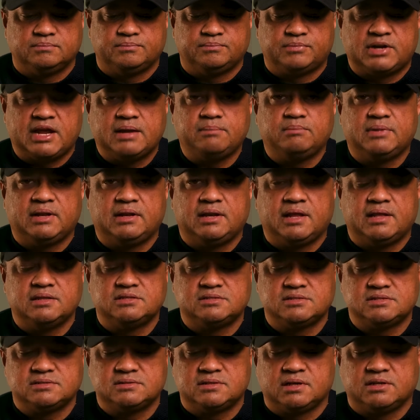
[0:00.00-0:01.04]
prime
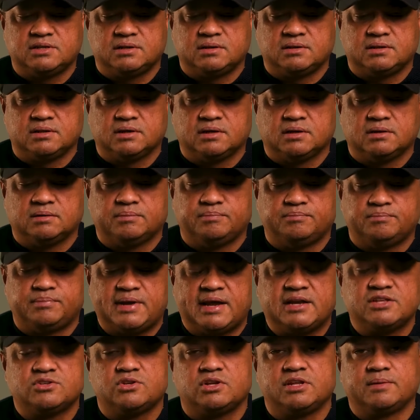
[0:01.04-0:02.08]
lenses that
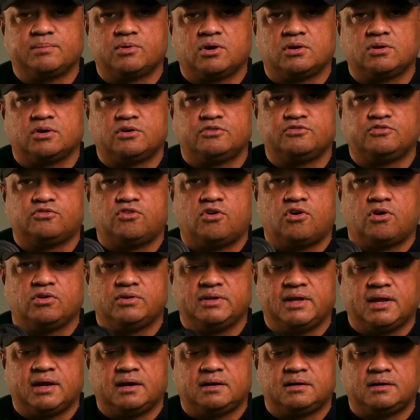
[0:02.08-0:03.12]
Panasonic brought out for
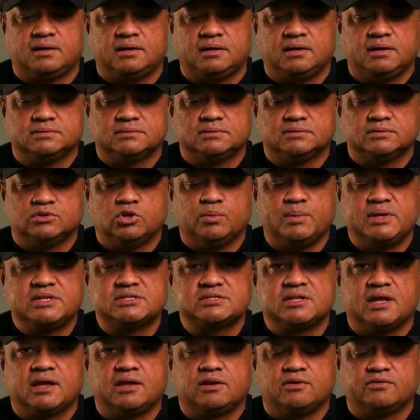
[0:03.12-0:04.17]
their Lumix
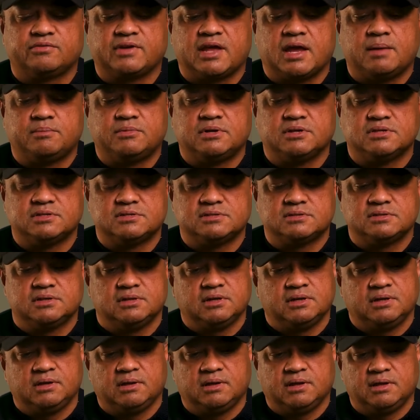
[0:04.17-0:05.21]
line of cameras.
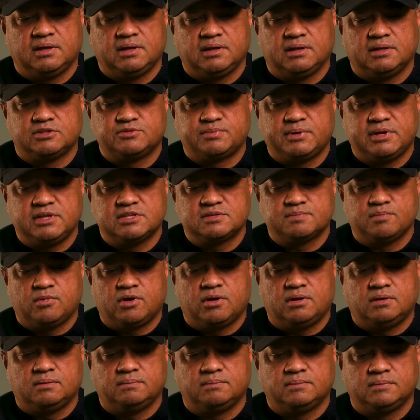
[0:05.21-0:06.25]
It's pretty
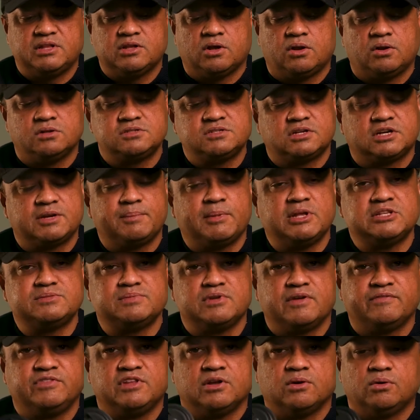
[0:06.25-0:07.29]
small. It also reminds me
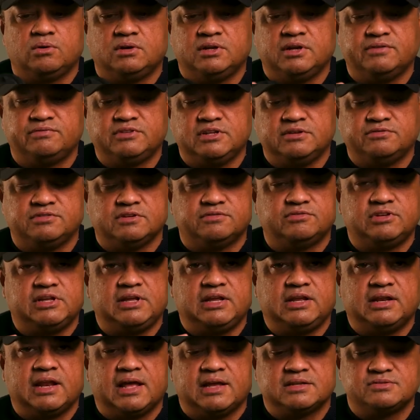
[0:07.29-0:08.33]
of the old Nifty 50
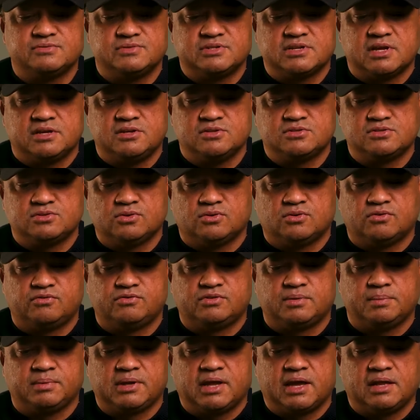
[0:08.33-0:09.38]
glass which I used to own
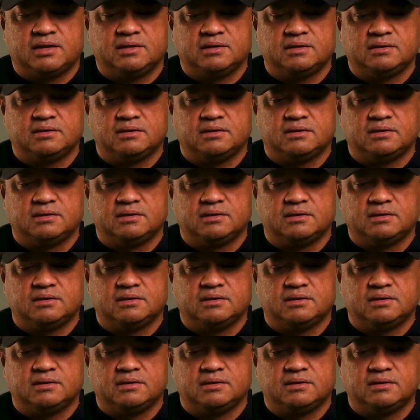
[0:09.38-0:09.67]
from Canon,